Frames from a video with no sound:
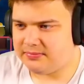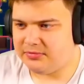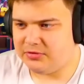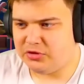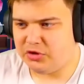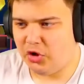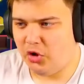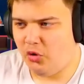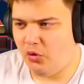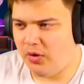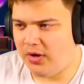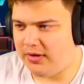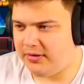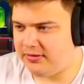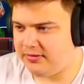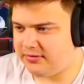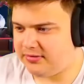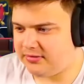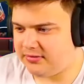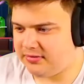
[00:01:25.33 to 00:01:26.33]
Do it.
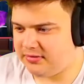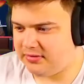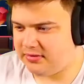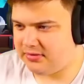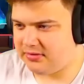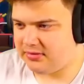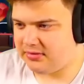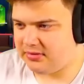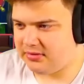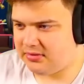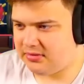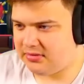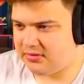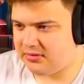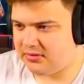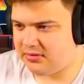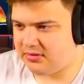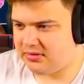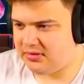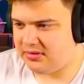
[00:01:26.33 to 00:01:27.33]

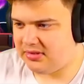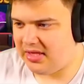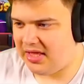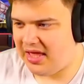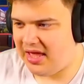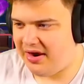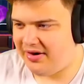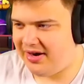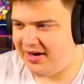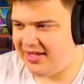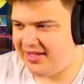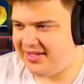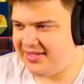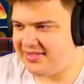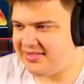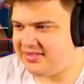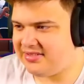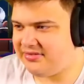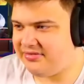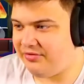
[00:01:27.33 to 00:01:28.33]
There it is.
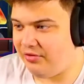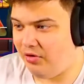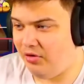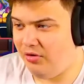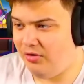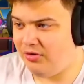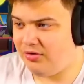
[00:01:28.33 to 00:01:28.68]
4.